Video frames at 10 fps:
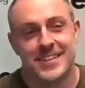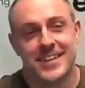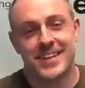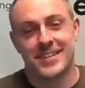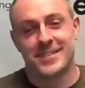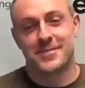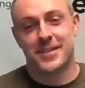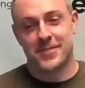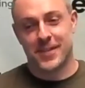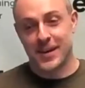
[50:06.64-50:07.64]
My
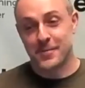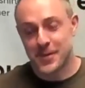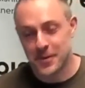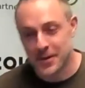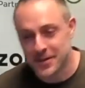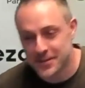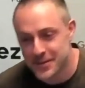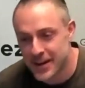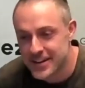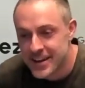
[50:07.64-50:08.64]
Flames or Oilers
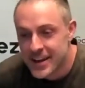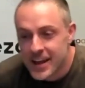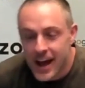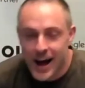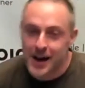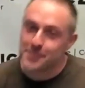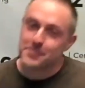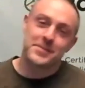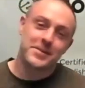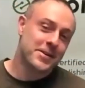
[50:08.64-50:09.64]
fan.
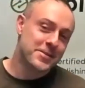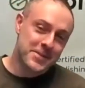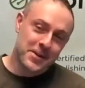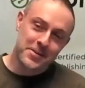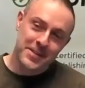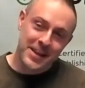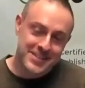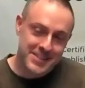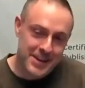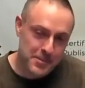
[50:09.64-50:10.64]
No
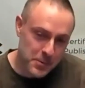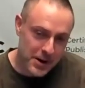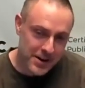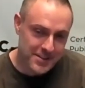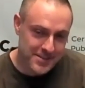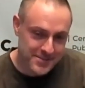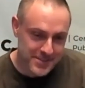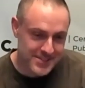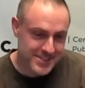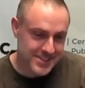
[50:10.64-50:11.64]
relation that I'm aware
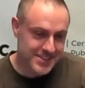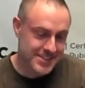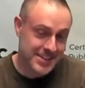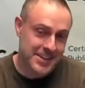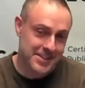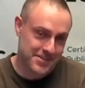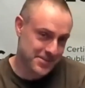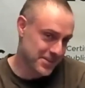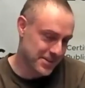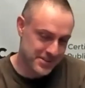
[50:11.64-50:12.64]
of to Guy
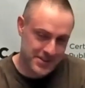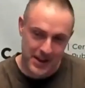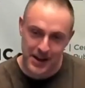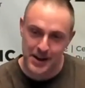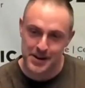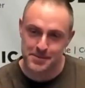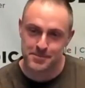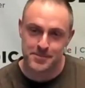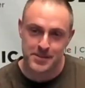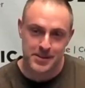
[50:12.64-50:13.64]

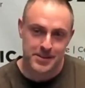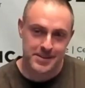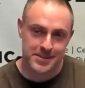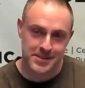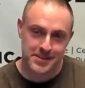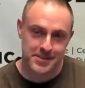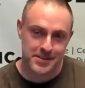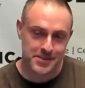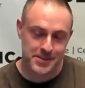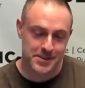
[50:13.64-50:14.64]
Lafleur. He
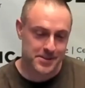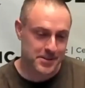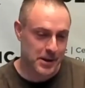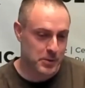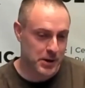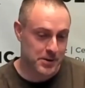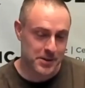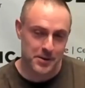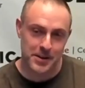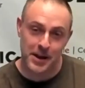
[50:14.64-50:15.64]
was a great player
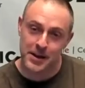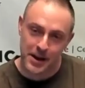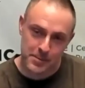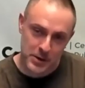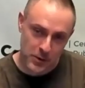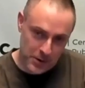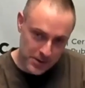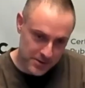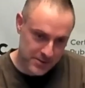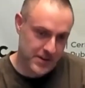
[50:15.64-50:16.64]
though, and I'm an
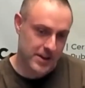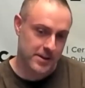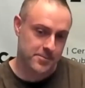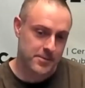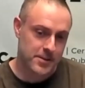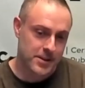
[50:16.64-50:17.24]
Oilers fan.